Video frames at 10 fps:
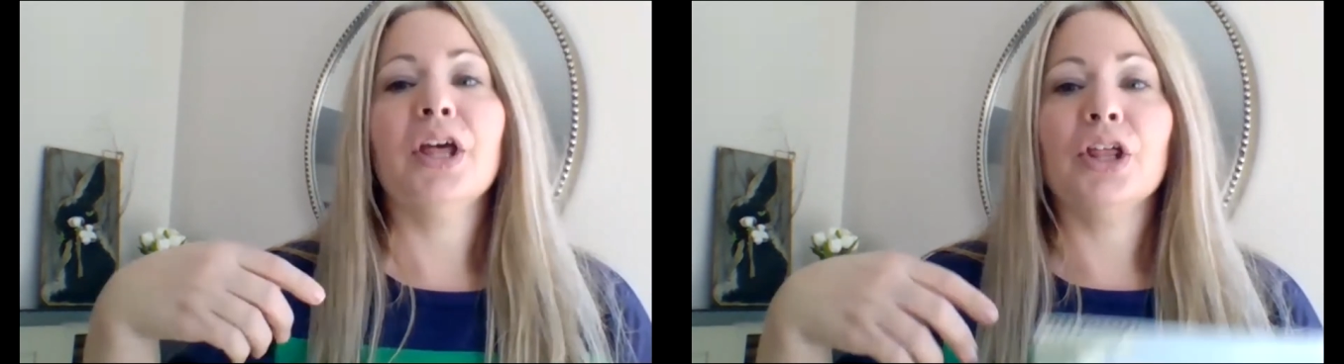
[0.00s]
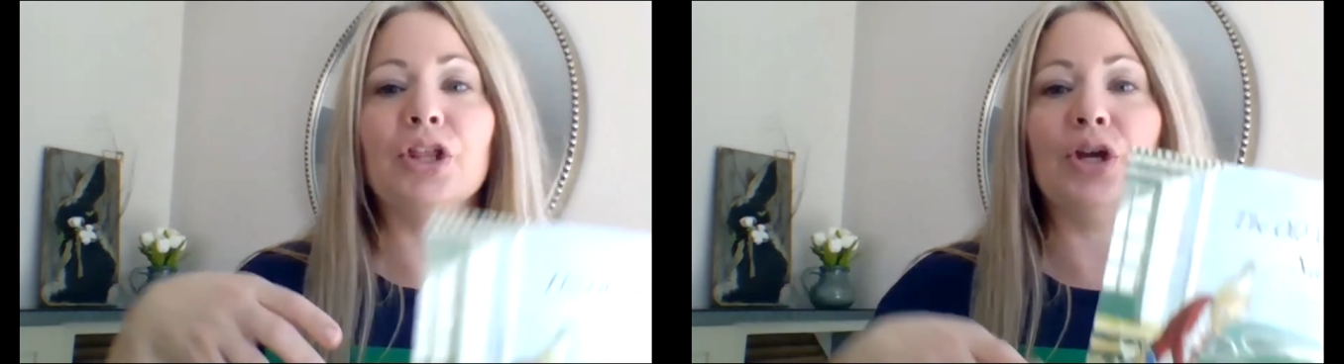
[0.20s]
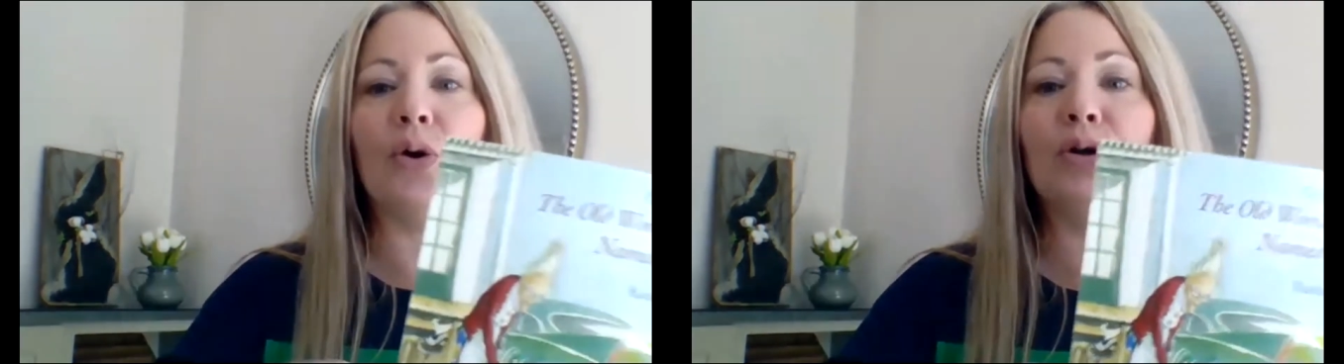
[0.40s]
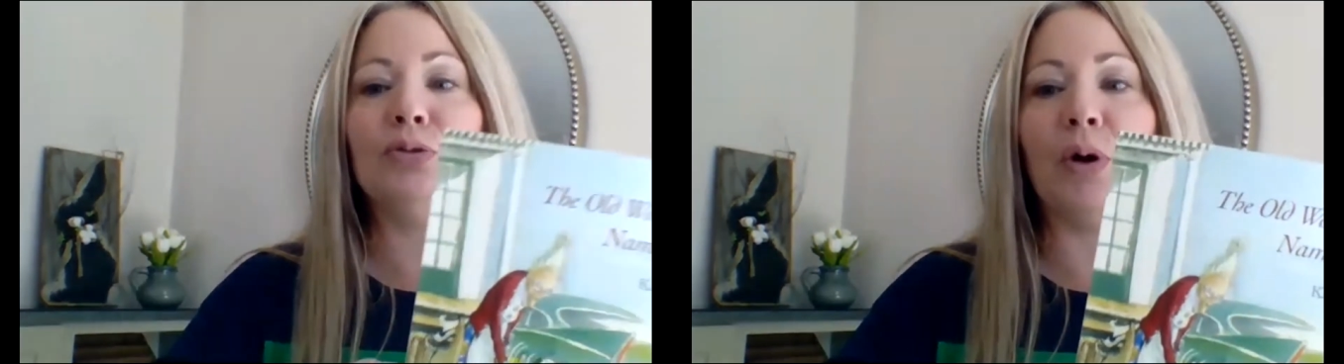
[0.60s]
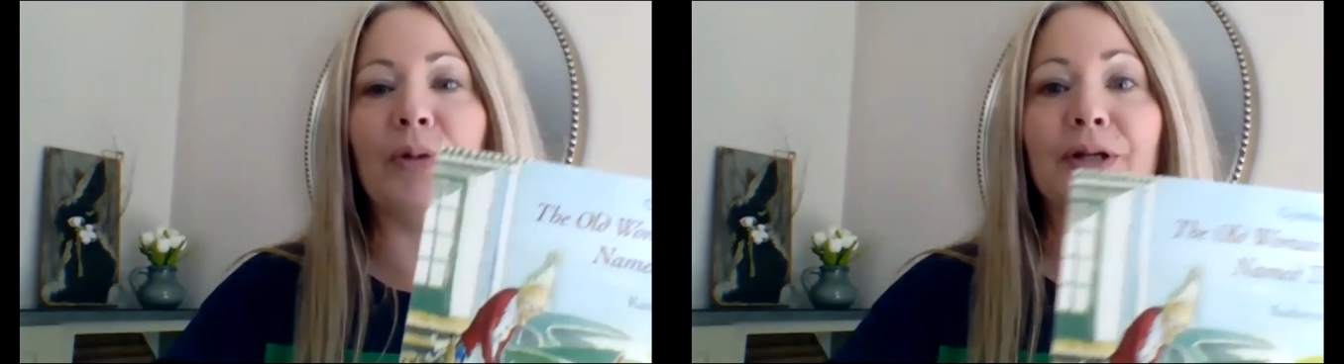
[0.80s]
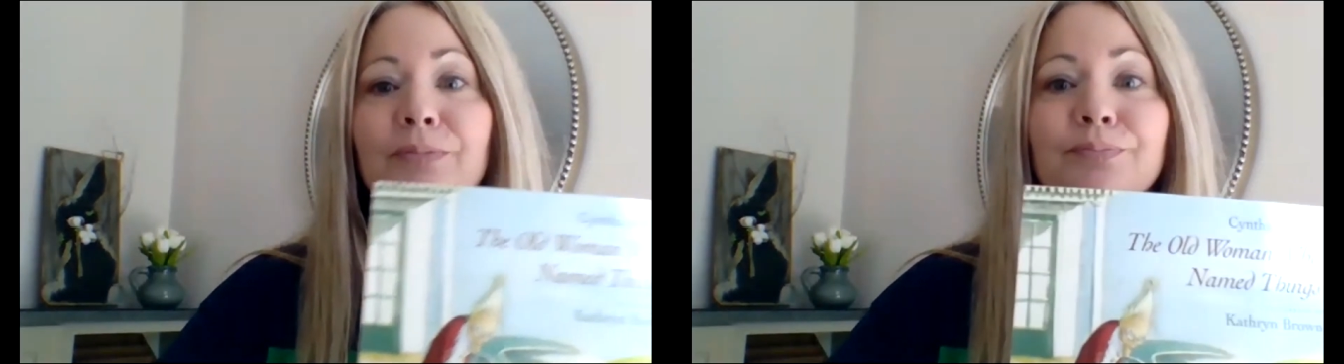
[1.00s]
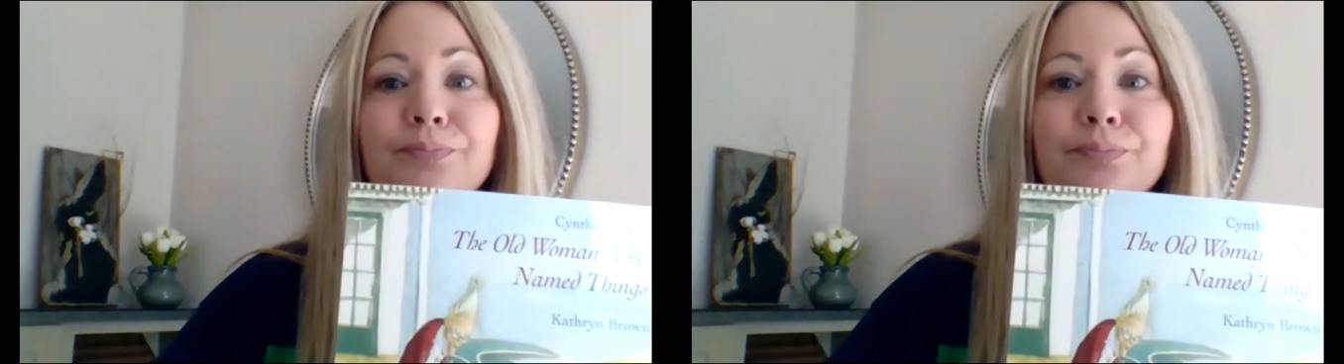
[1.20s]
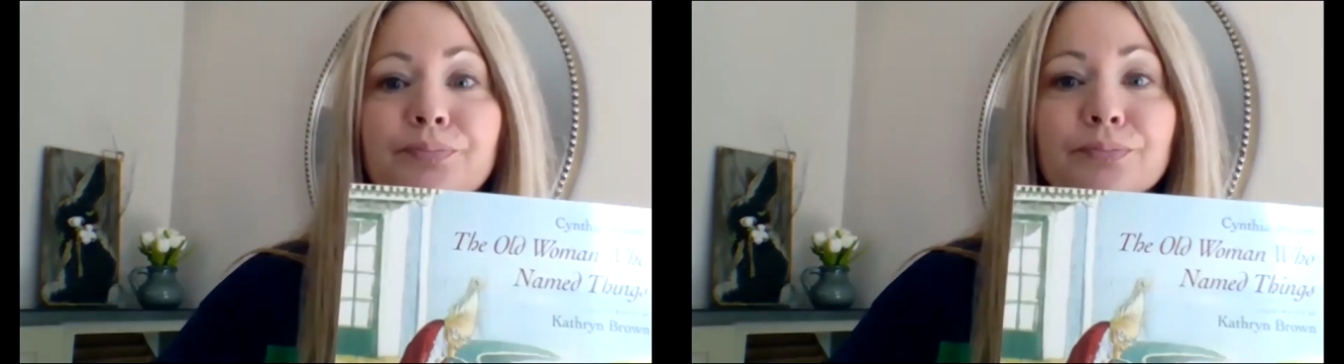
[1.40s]
The old woman
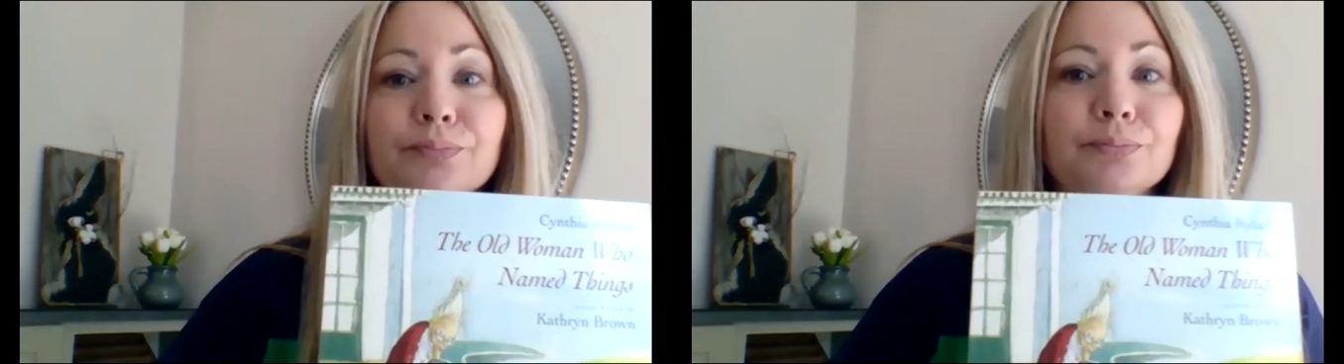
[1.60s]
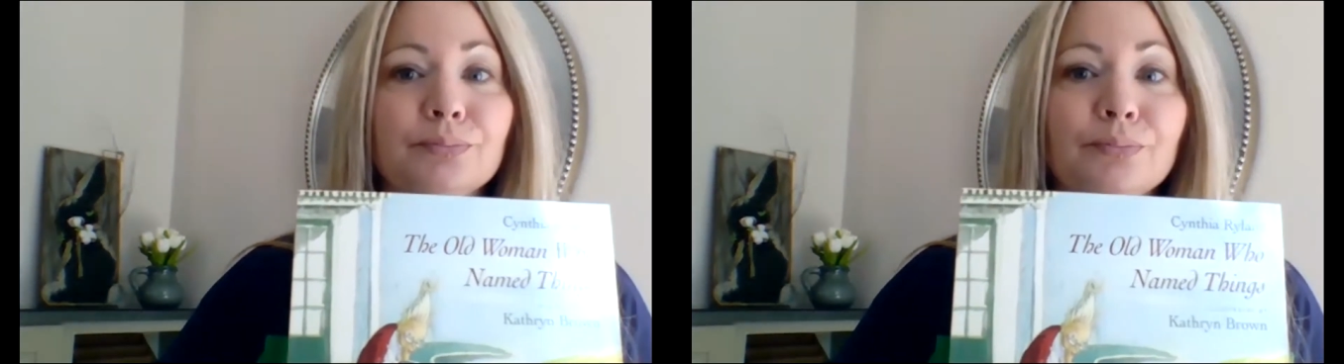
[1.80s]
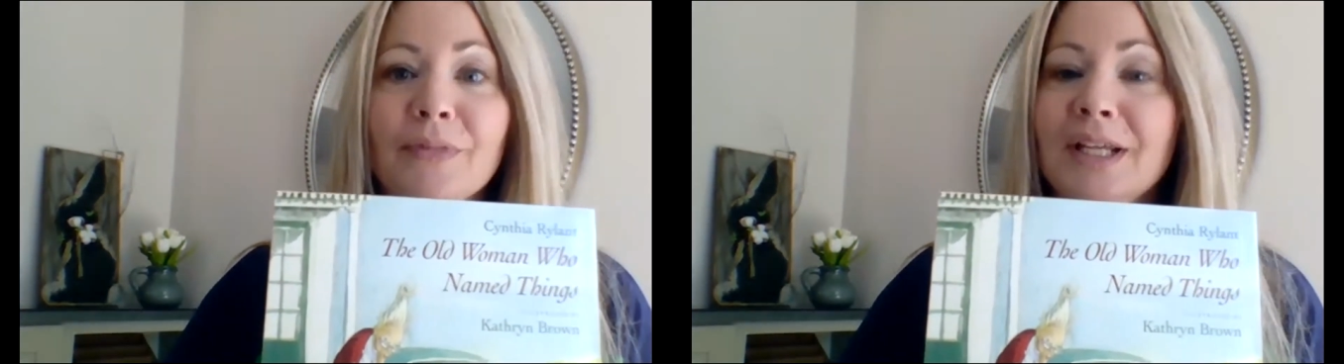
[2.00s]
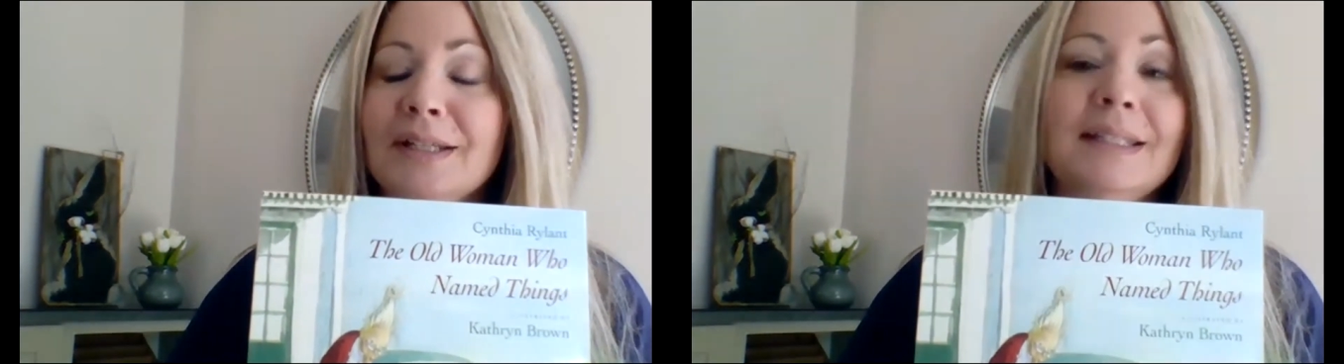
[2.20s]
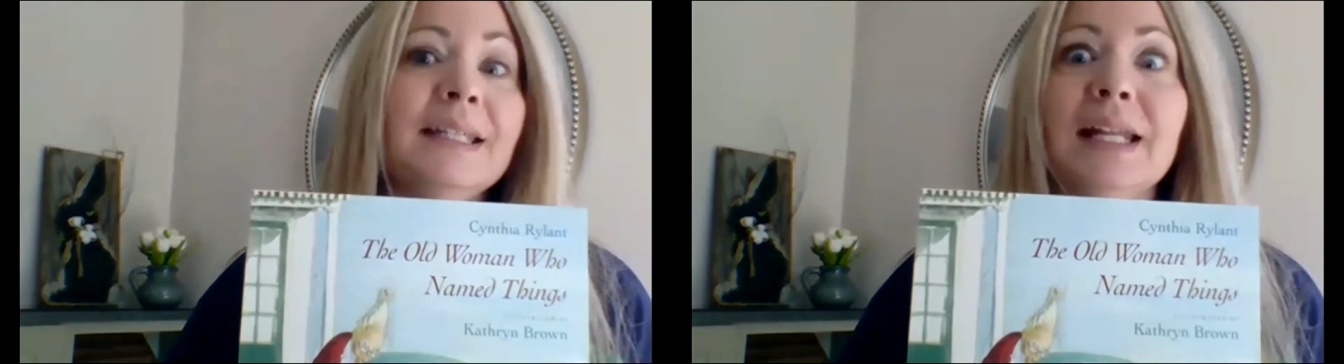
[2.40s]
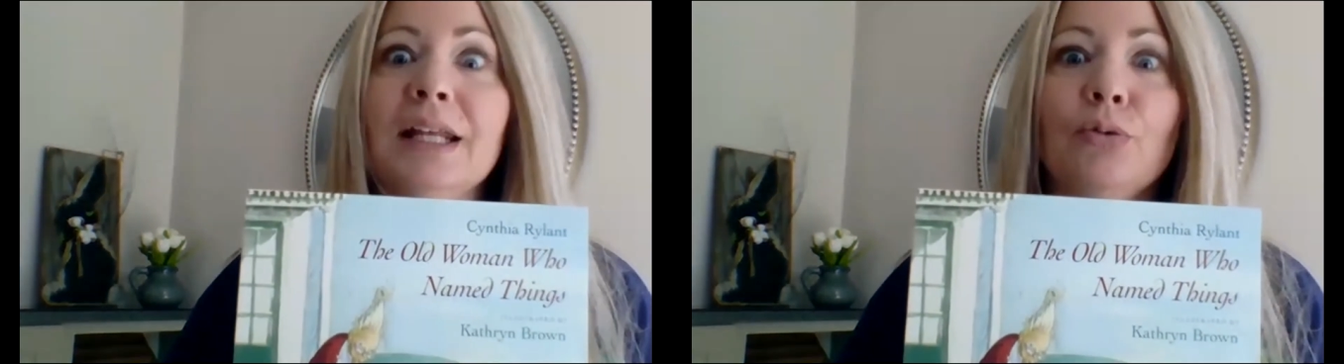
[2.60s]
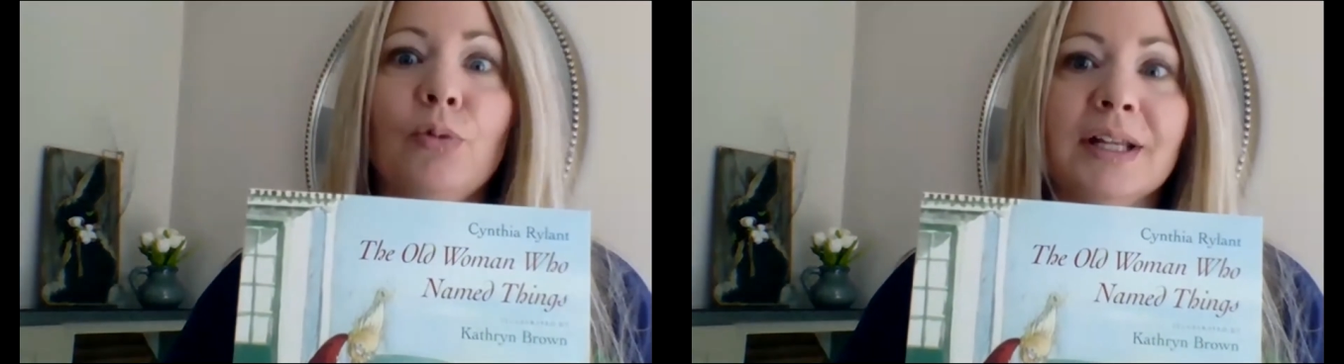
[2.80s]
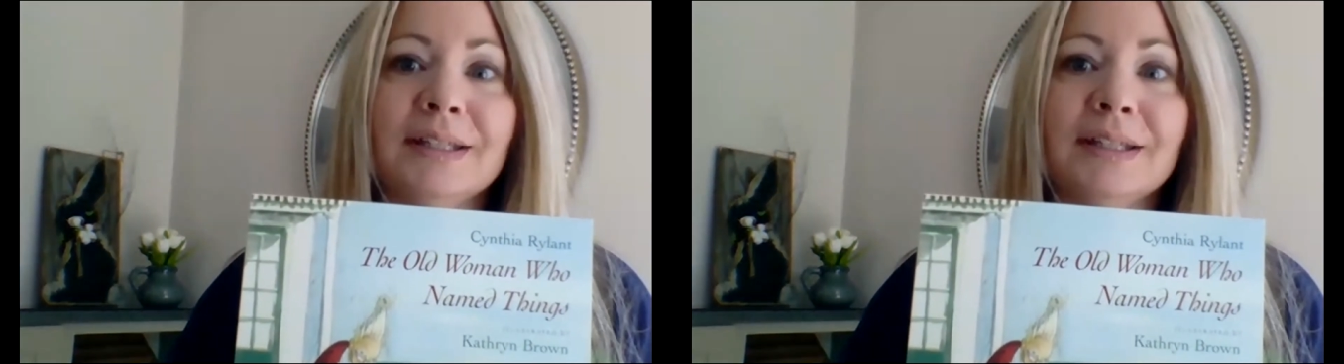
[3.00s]
didn't want